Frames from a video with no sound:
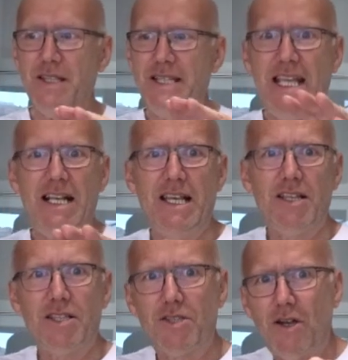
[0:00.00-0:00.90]

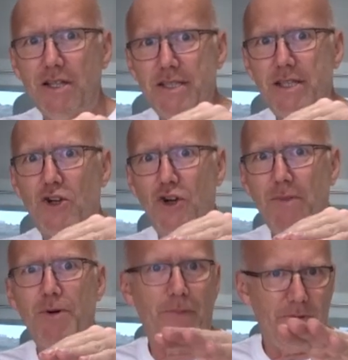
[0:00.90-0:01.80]
Dingli started to
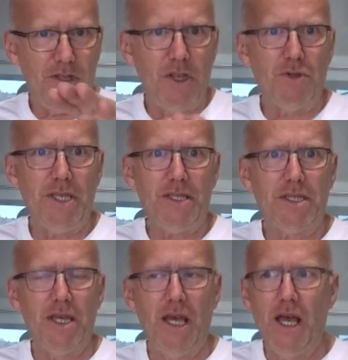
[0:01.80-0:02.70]
creep up. Have you
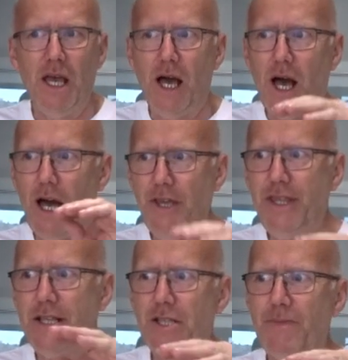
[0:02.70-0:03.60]
noticed? I
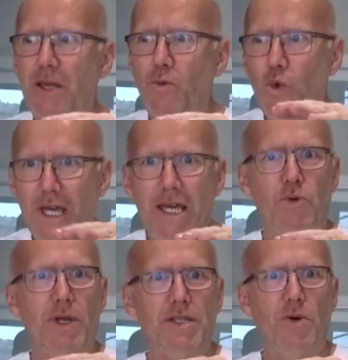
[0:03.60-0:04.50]
think something weird
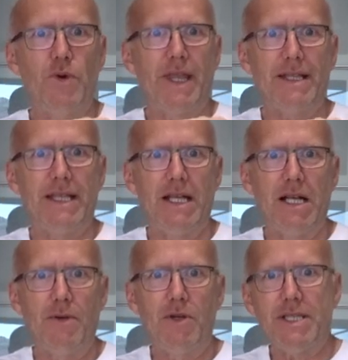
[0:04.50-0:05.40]
went on with that
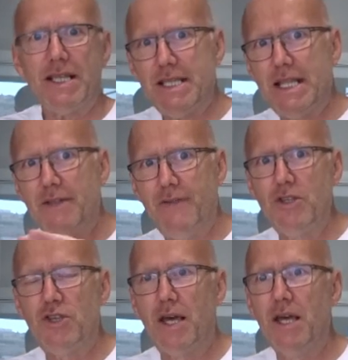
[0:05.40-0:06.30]
Dingli because that's an
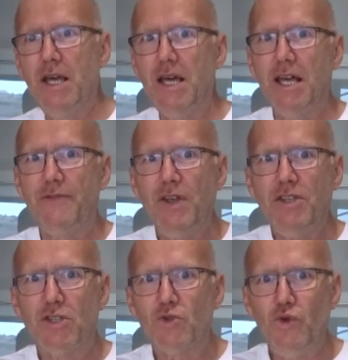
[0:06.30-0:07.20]
adventure.
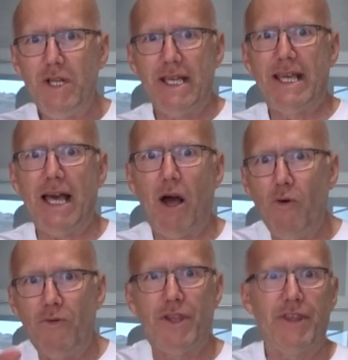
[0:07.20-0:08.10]
Adventures really get
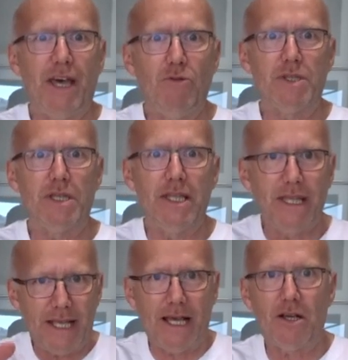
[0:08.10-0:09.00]
over the thousand and
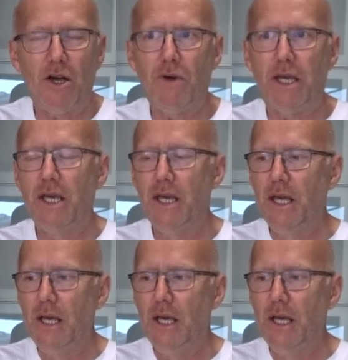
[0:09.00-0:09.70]
they get going.